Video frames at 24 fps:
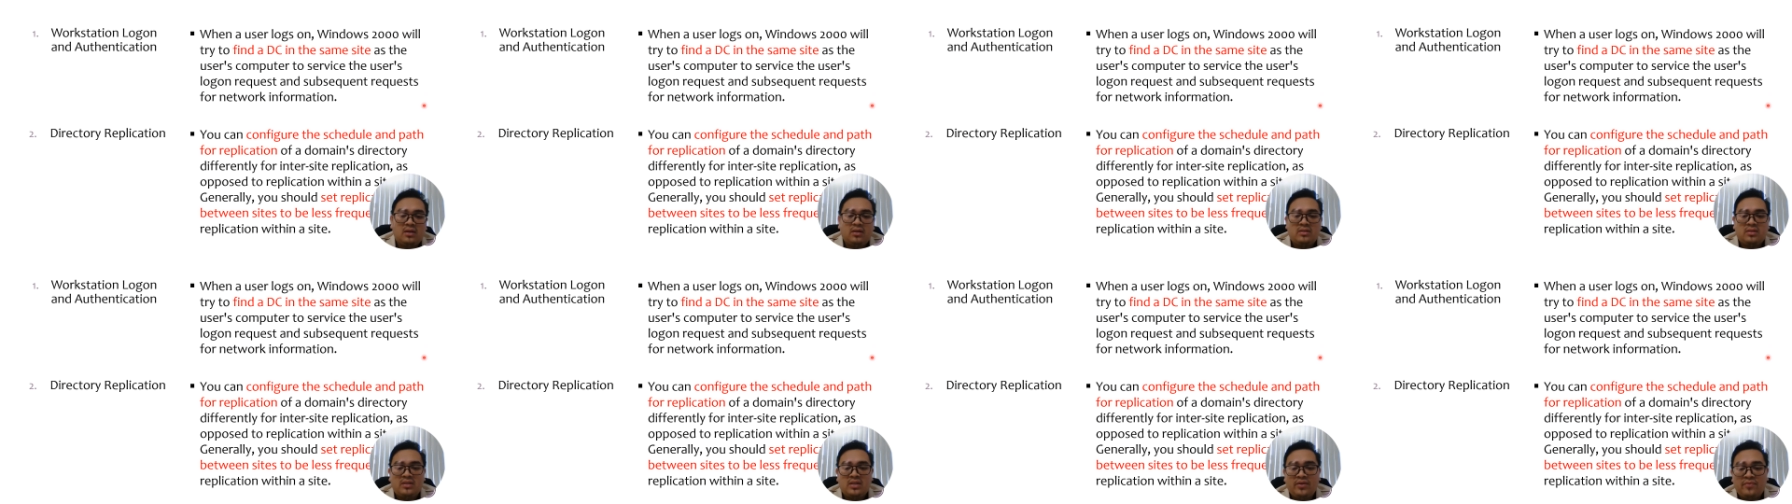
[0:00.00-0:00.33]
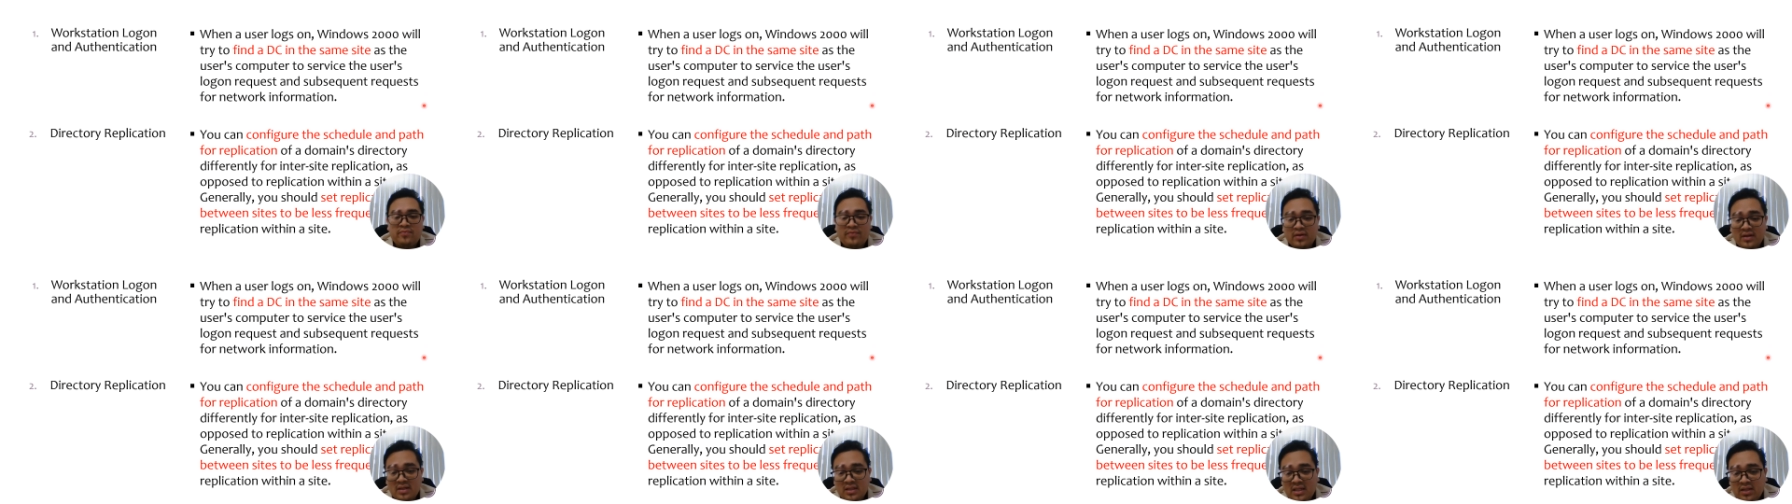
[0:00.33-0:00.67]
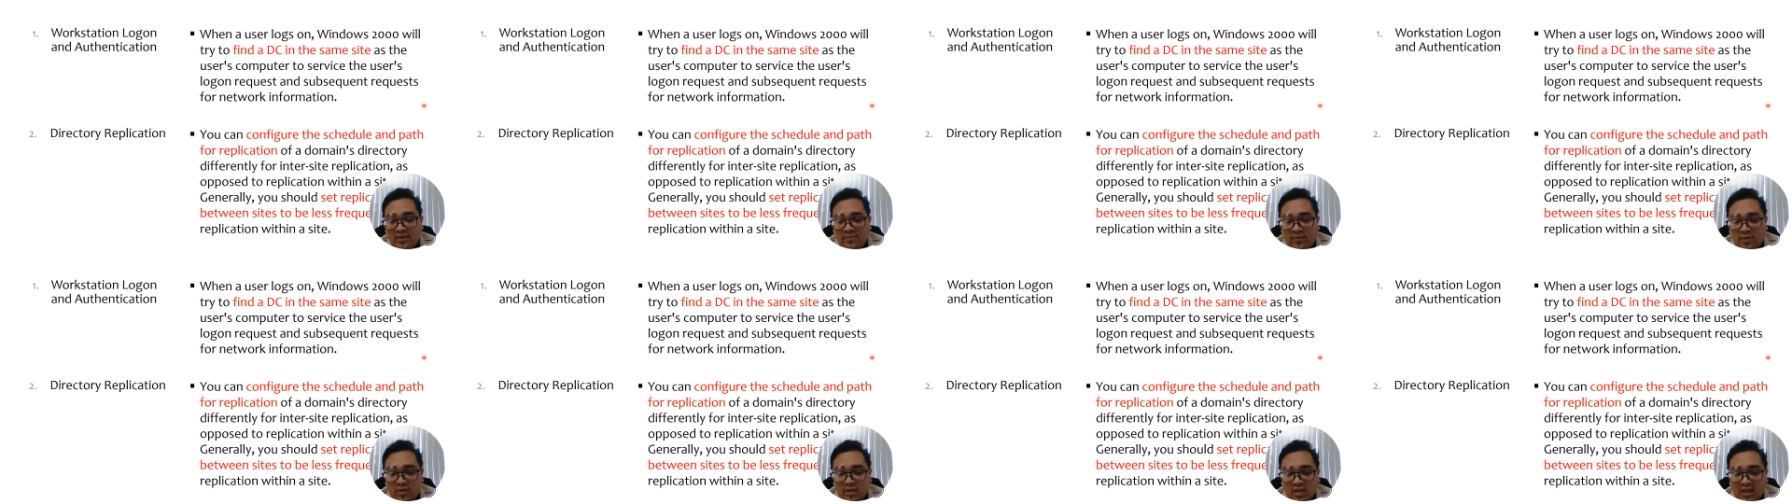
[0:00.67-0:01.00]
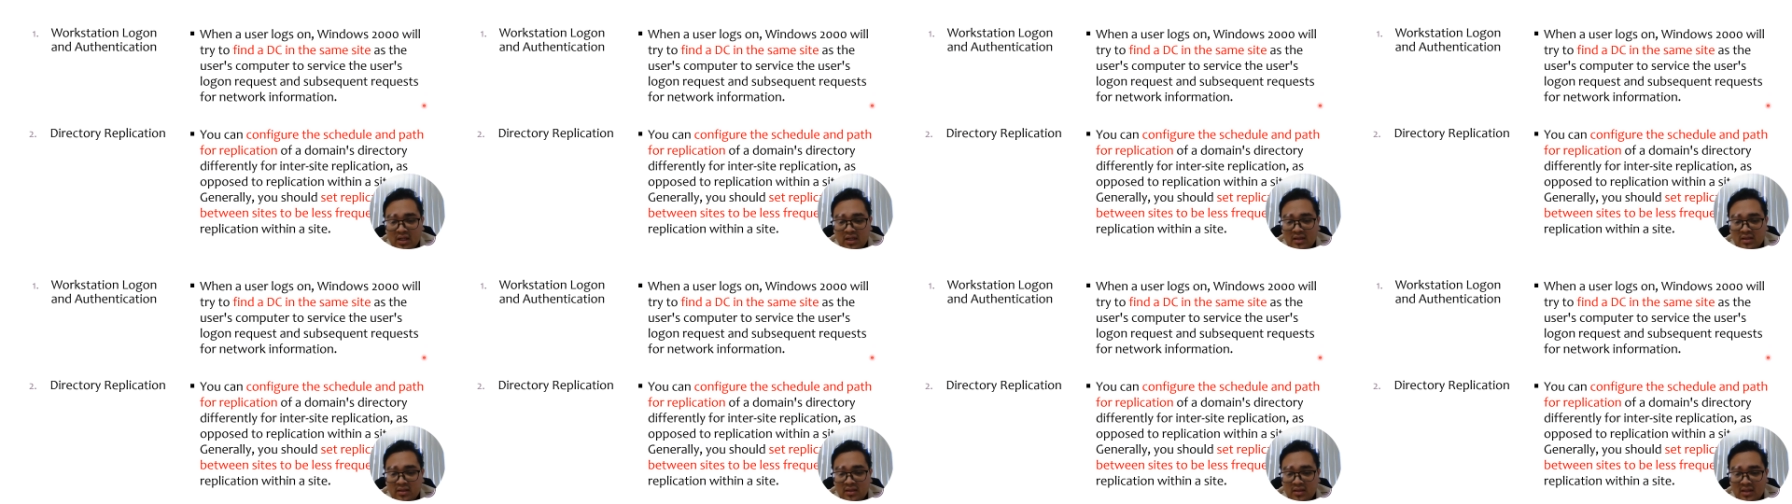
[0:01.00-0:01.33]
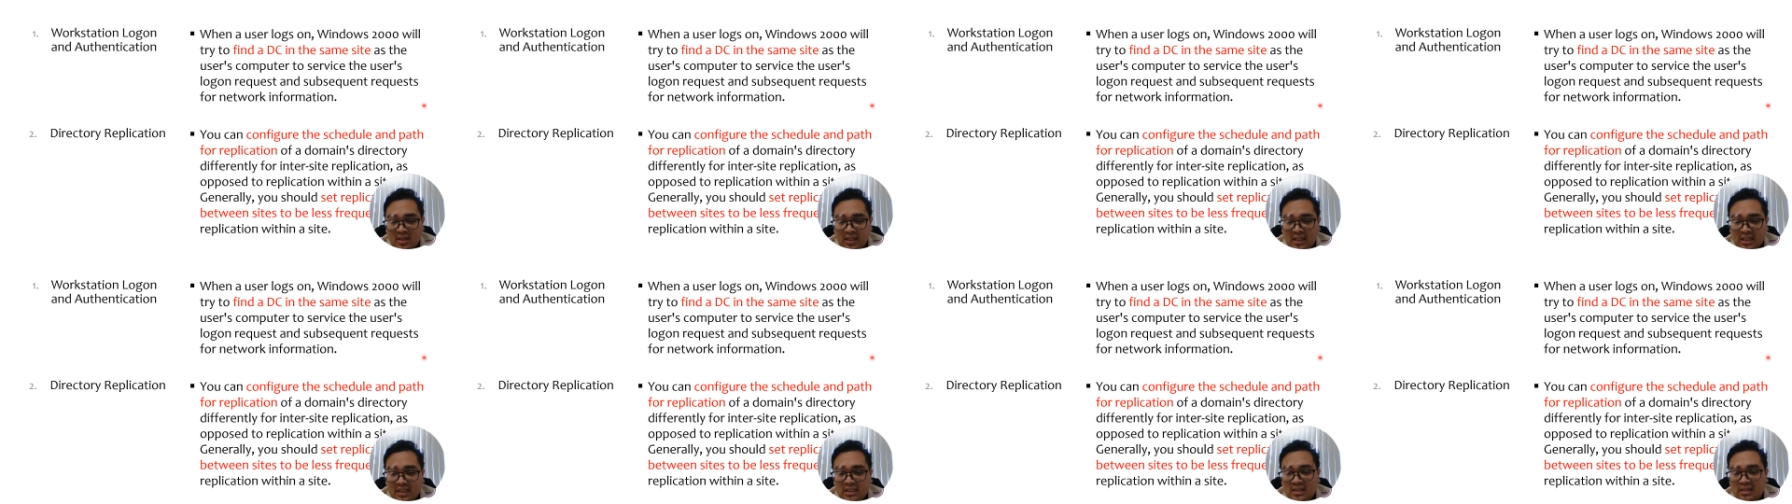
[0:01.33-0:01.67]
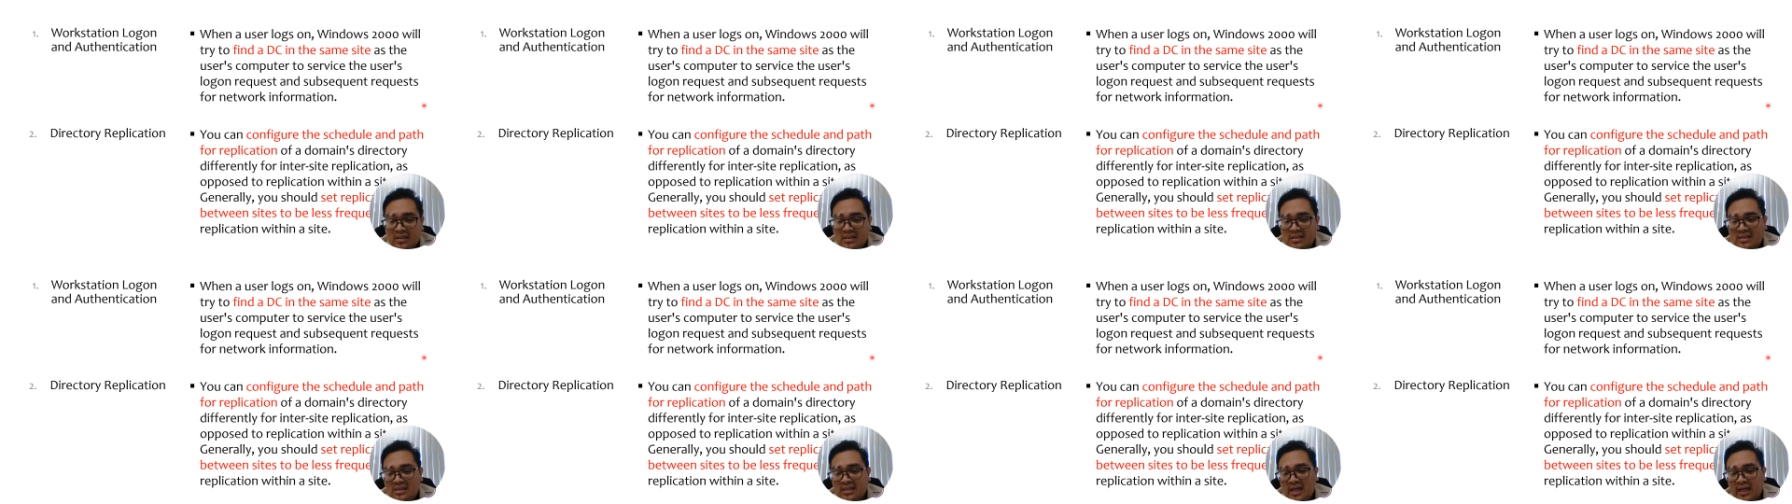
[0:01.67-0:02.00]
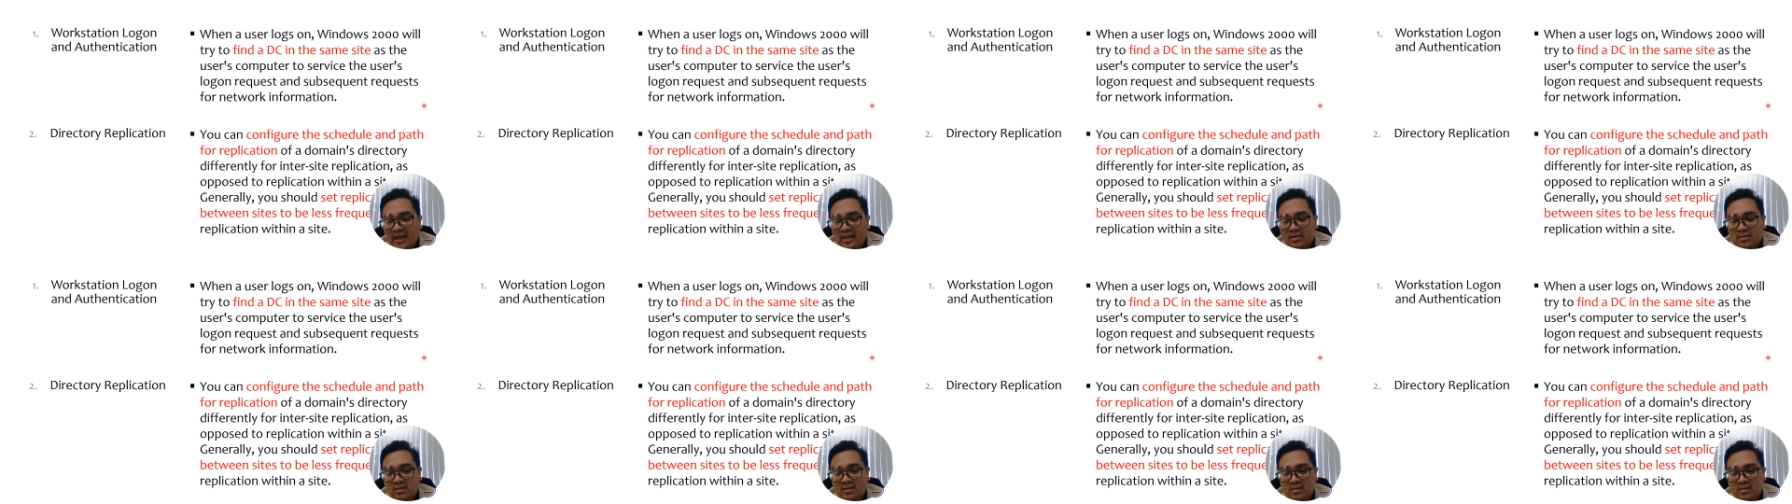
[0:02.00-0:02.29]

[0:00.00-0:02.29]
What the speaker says: differently for the inter-site